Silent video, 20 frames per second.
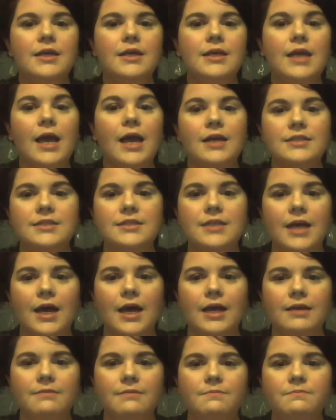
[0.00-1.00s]
Yes,
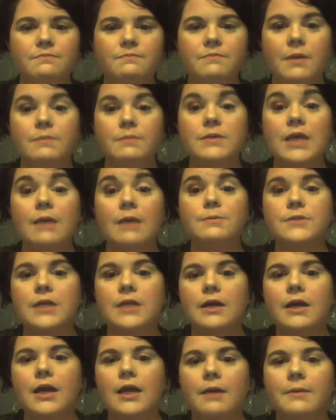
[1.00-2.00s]
I keep
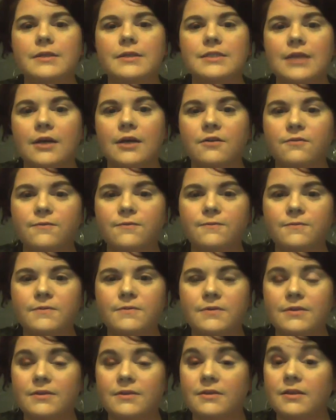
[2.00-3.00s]
staring at myself,
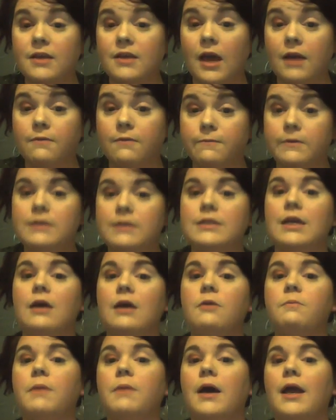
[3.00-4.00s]
kind of freaked
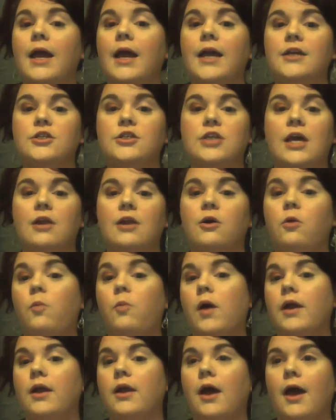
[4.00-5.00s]
out by eyeshadow on
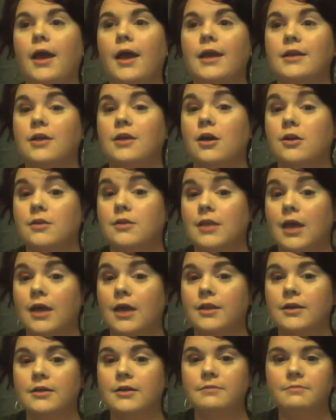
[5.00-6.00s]
one eye and not on the
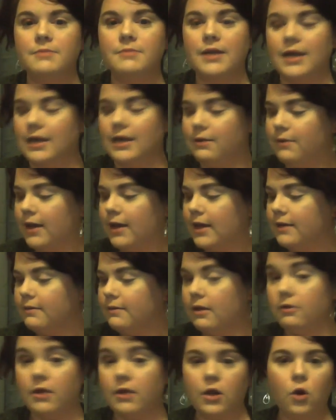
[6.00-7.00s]
other. But anyway,
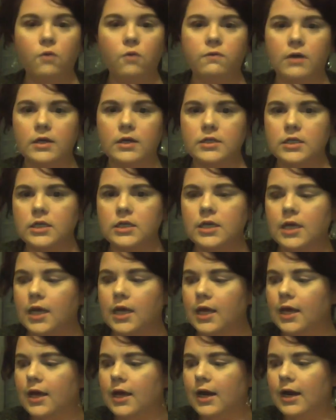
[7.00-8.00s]
I'll get over it.
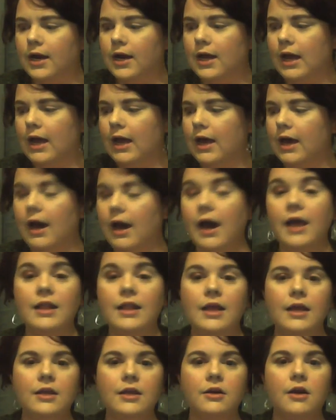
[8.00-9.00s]

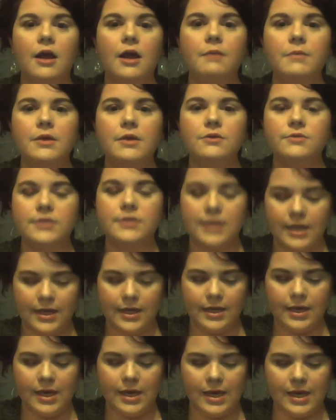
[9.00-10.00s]
Highlighter I'm
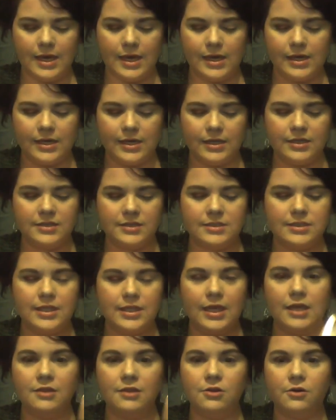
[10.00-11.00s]
using is
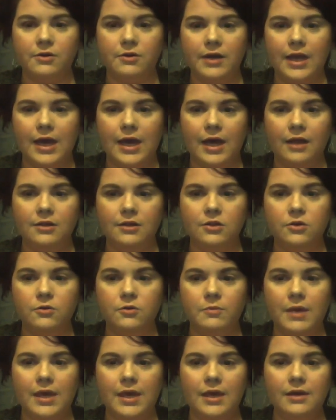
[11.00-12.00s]
the L'Oreal
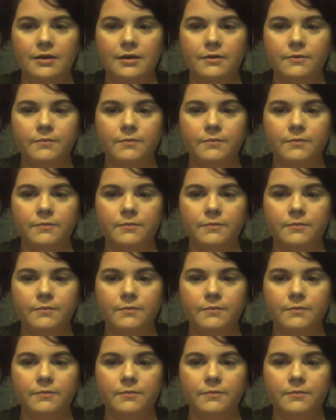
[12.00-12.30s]
Lumi.